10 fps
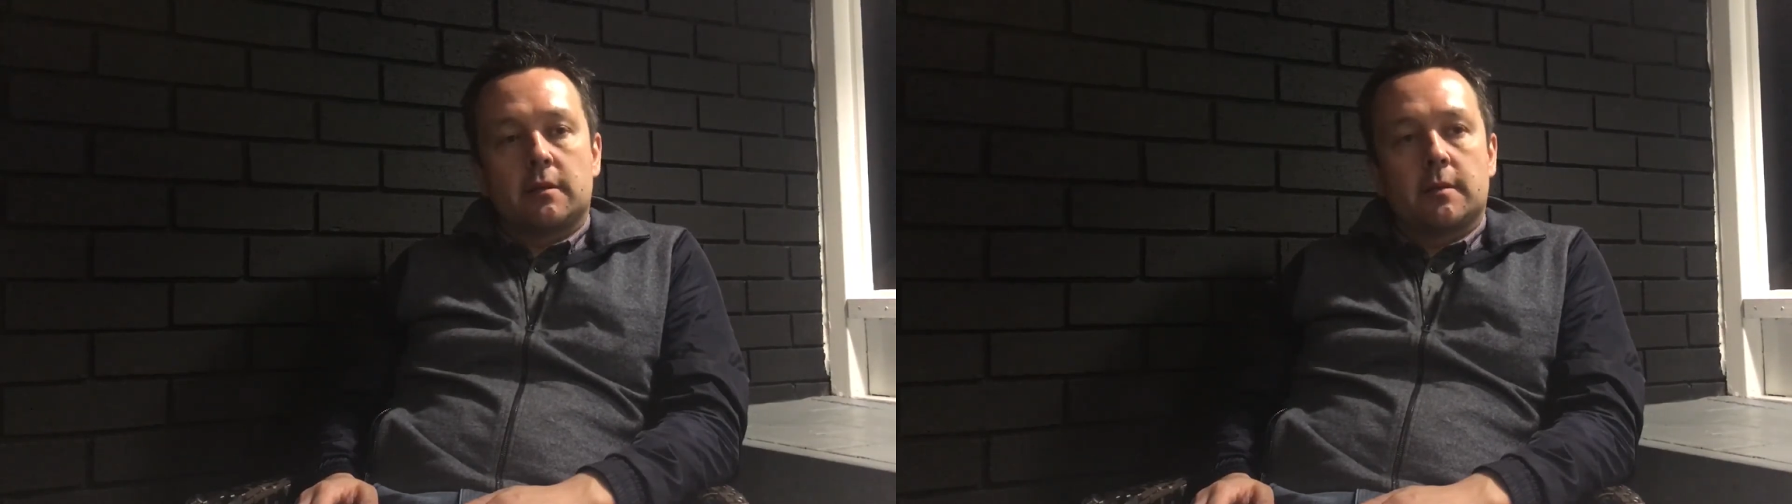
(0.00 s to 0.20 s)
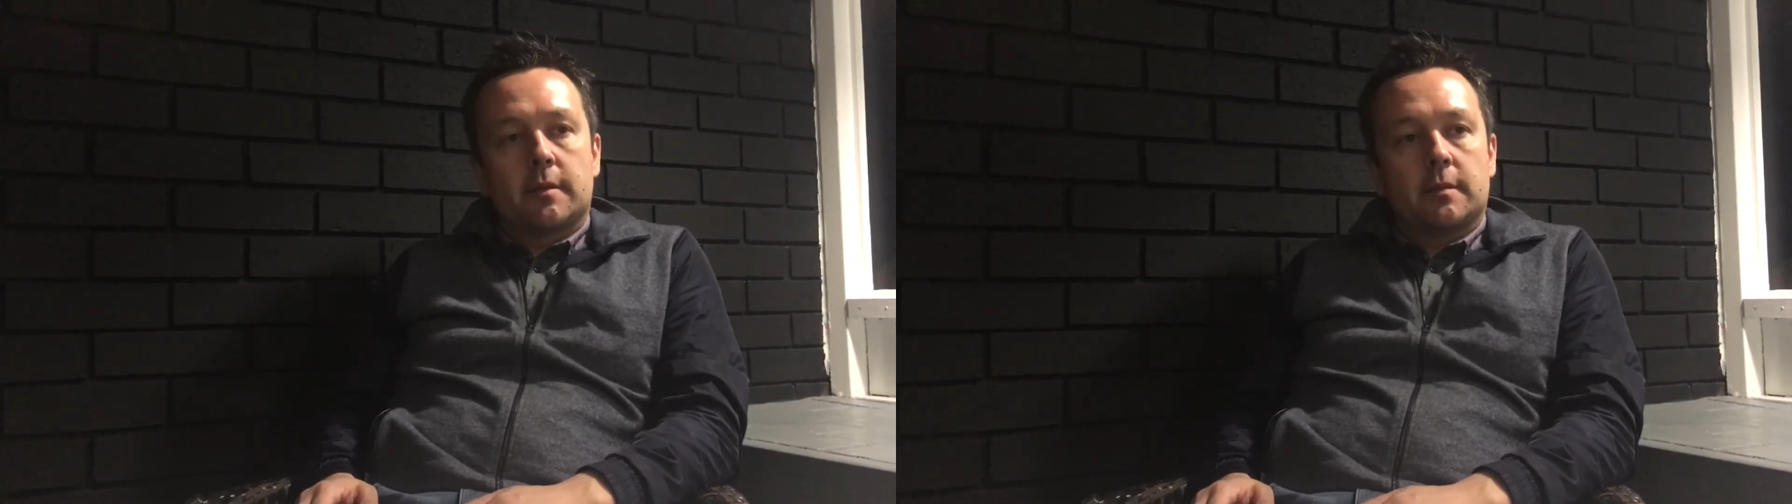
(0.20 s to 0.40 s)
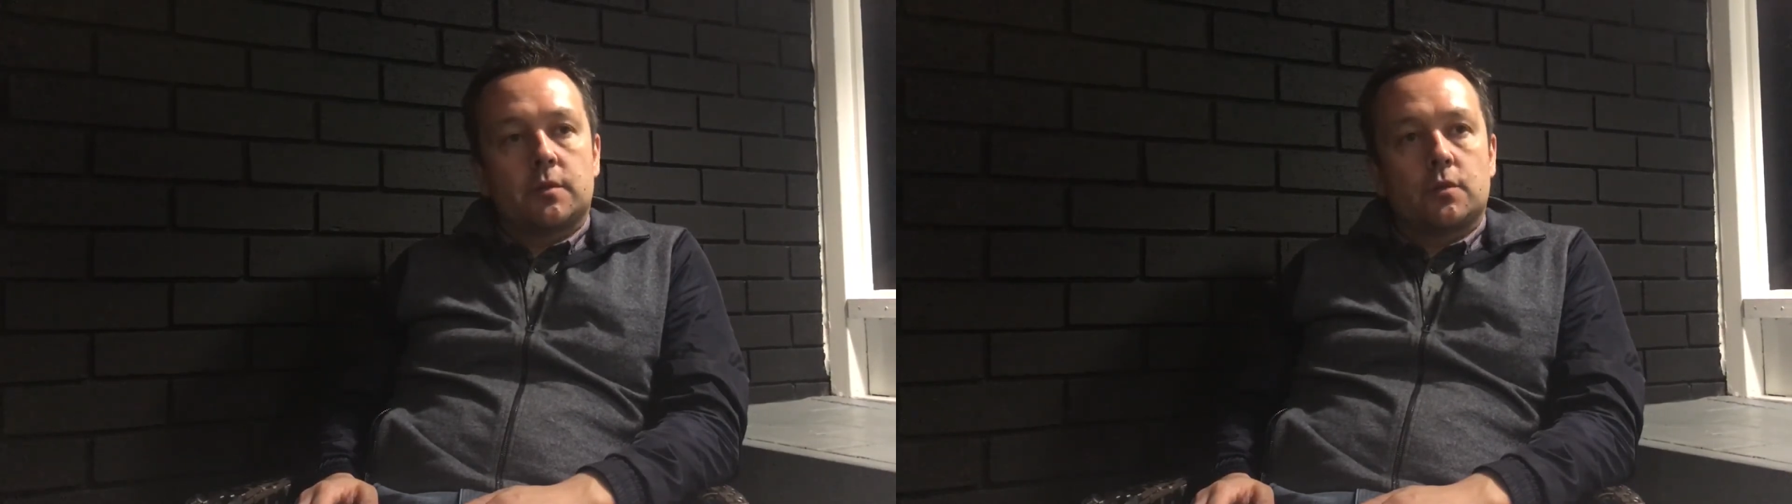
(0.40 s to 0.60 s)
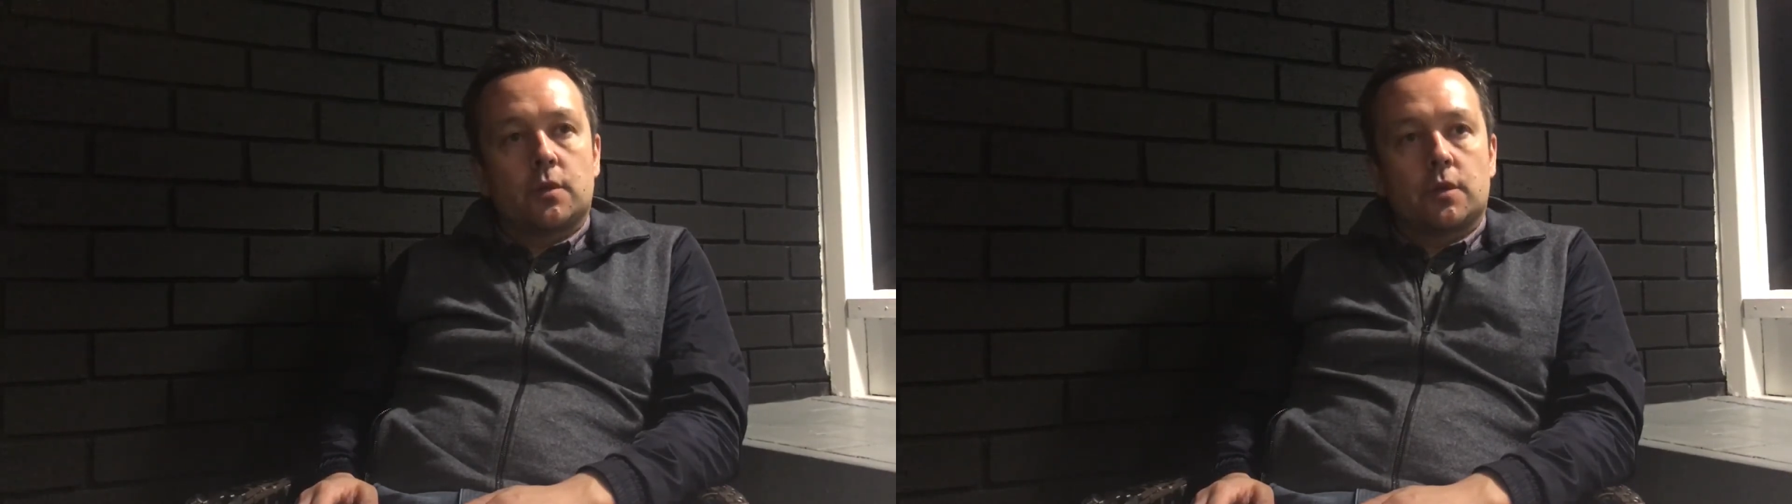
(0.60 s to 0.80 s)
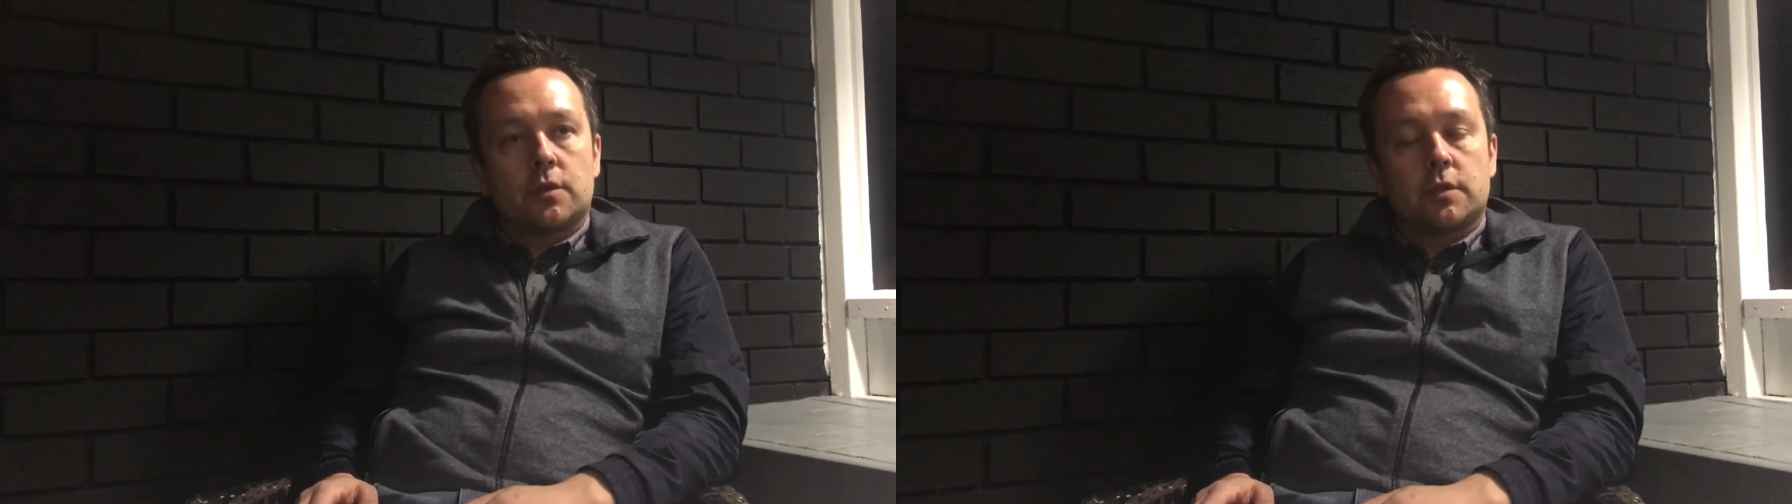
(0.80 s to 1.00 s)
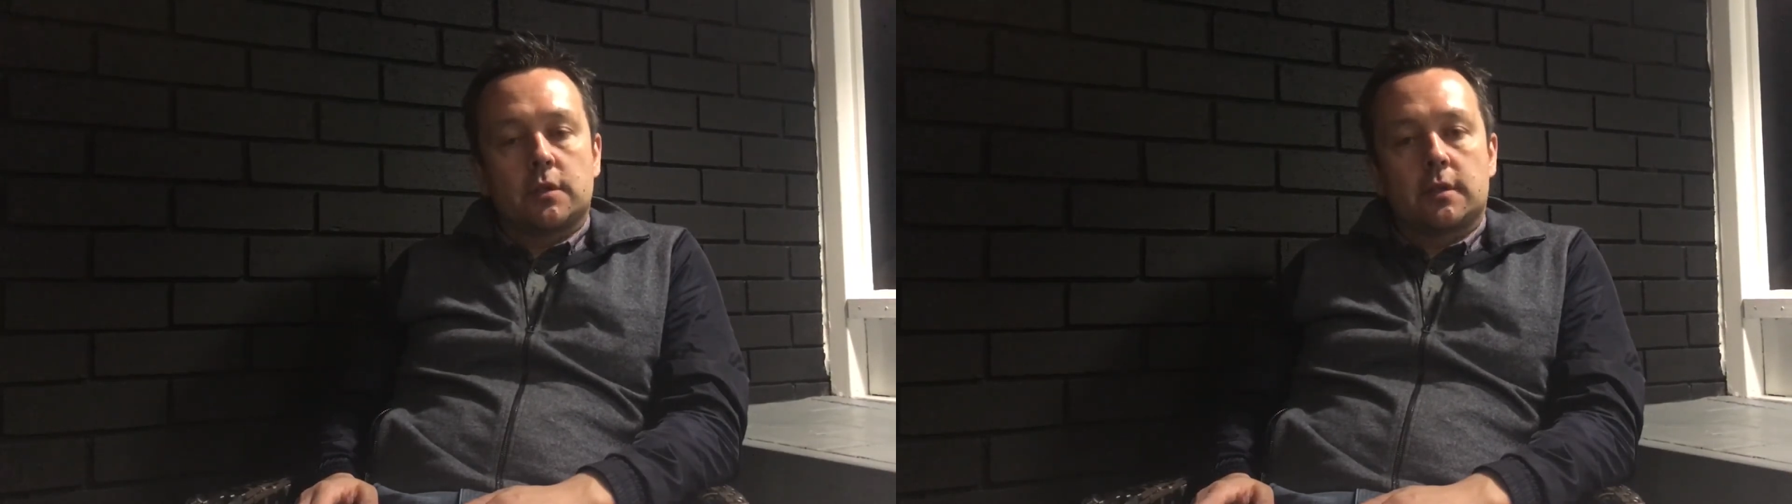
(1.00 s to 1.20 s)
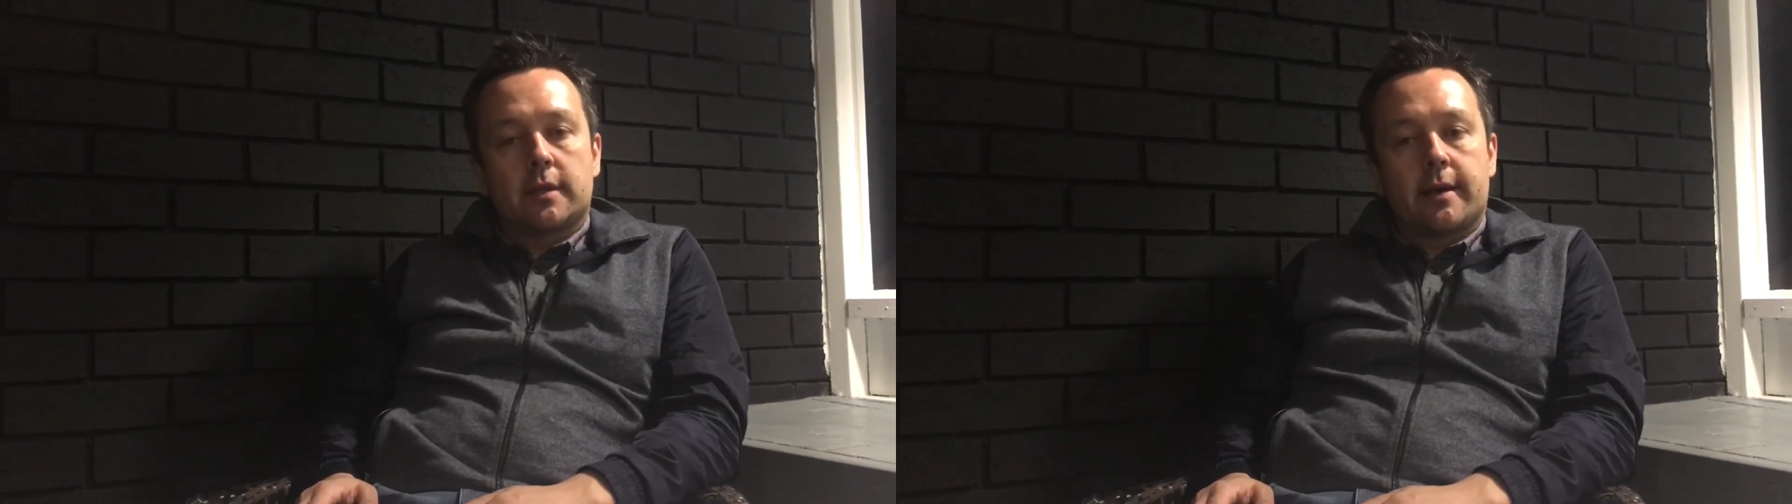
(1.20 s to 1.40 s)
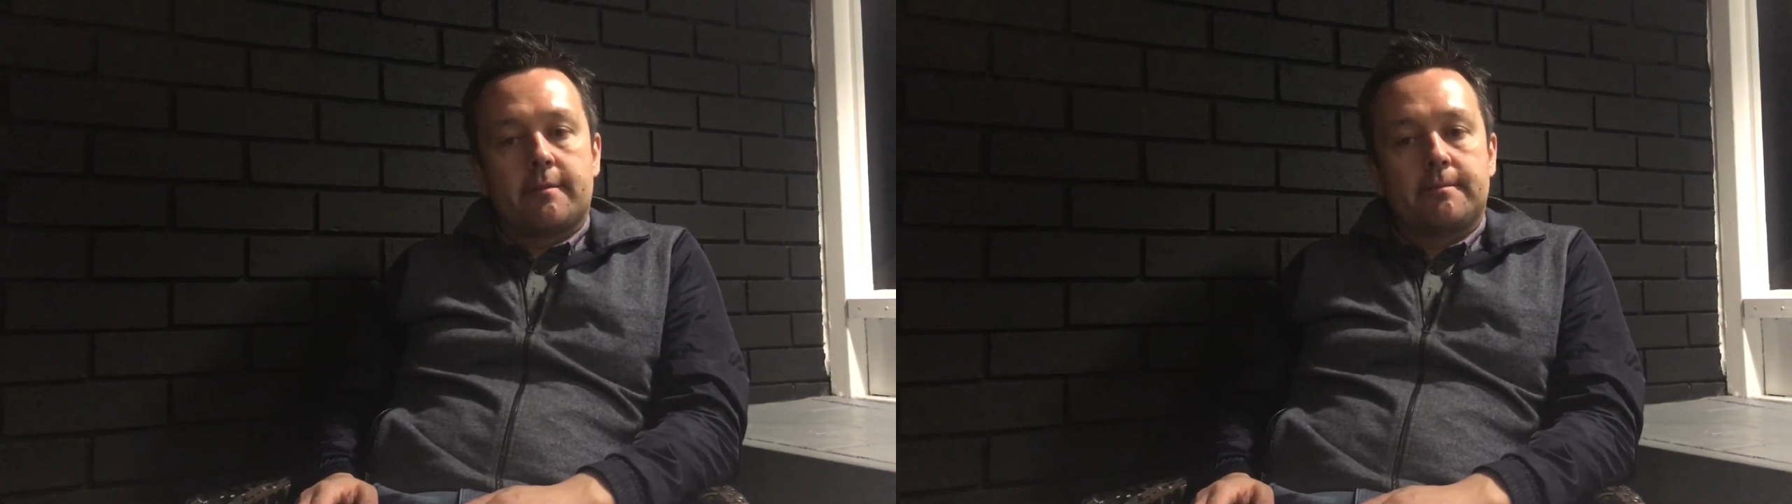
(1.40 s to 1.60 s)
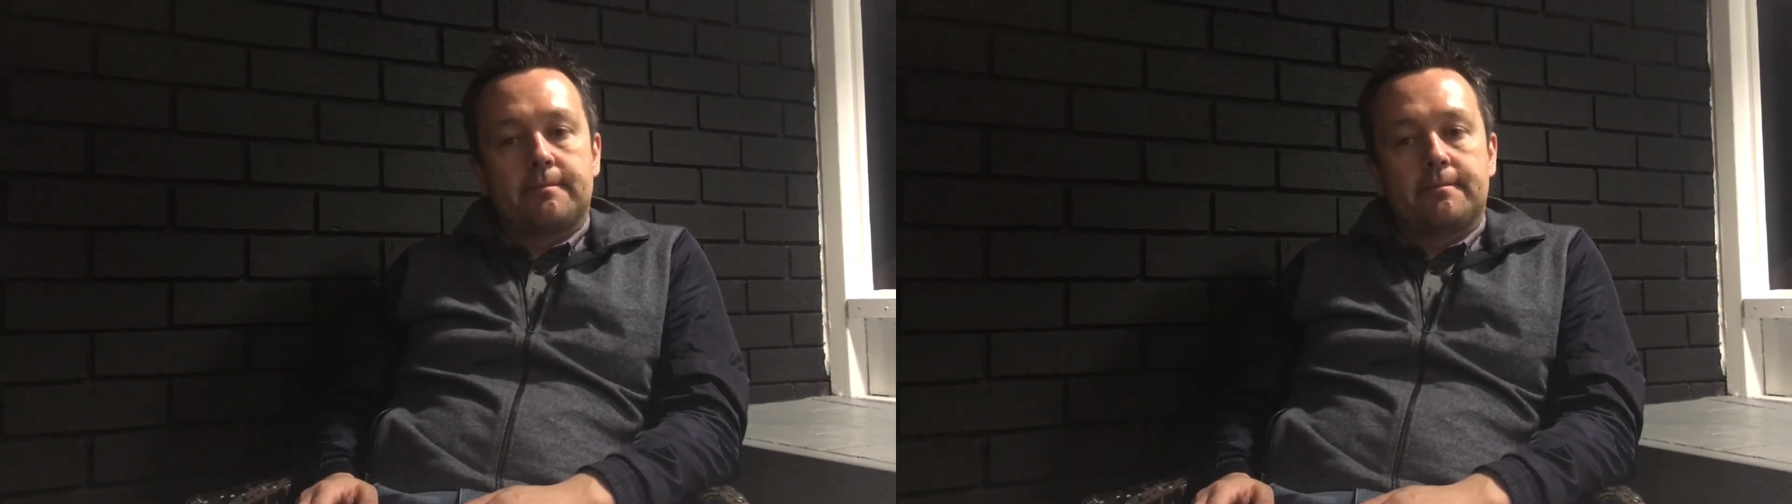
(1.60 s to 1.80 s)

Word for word: coming up two years, and um,